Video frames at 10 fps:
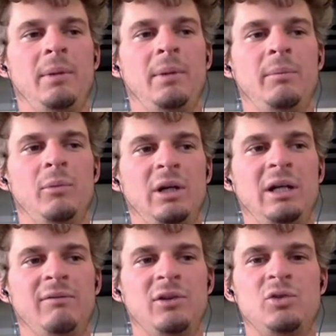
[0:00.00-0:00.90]
Marine
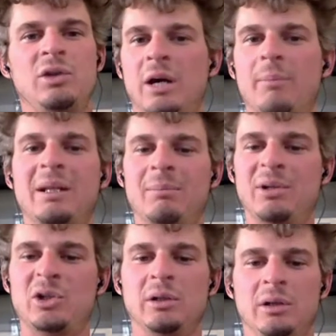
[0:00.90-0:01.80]
Infantry Company
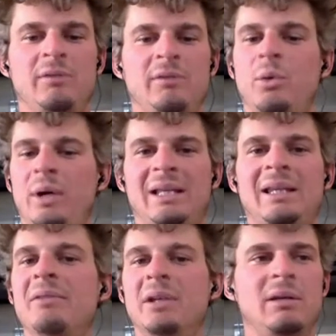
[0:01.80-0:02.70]
mission of
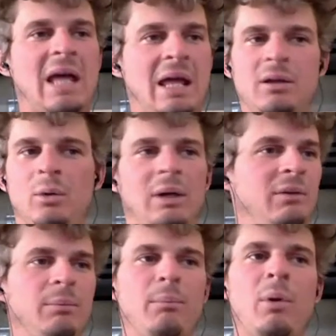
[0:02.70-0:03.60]
2011 that
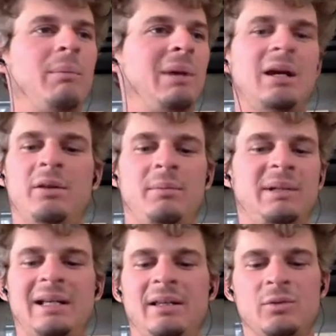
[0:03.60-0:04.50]
many other
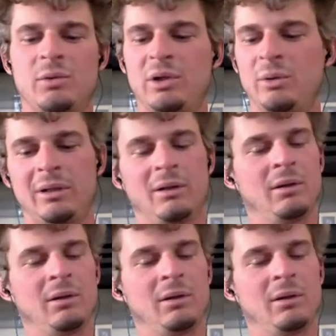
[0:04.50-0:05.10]
battalions were doing.